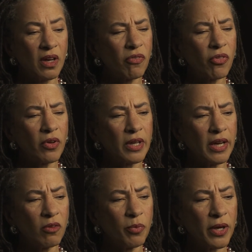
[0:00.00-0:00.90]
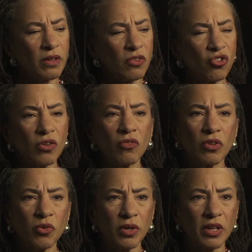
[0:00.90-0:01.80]
I've thought later about the children
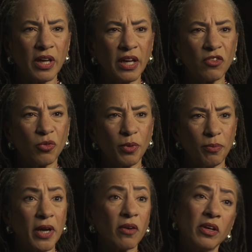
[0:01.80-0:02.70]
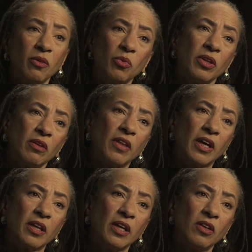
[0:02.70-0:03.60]
who are engaged to be married when they're
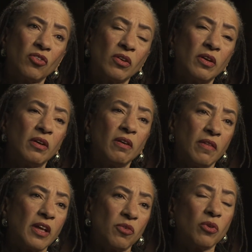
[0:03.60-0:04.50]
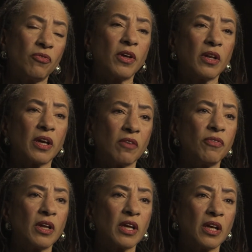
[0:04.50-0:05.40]
that age. That's what it felt like. It
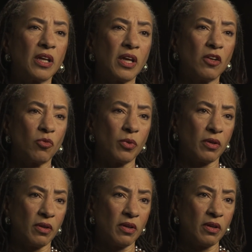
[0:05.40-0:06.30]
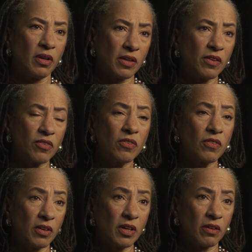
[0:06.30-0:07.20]
felt like an engagement. Like, this is
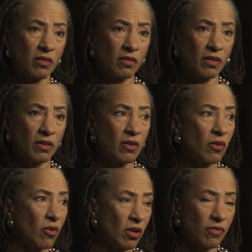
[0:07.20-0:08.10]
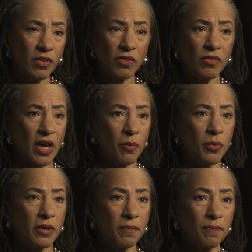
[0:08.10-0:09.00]
the deal. All of this is
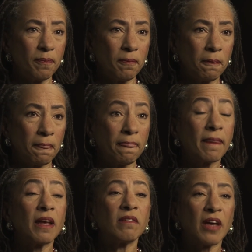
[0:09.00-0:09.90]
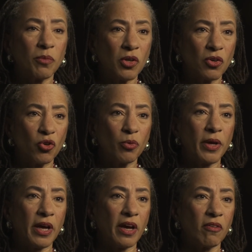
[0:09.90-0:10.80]
happening. It's happening on your
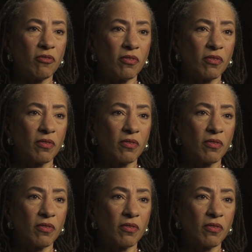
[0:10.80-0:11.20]
behalf.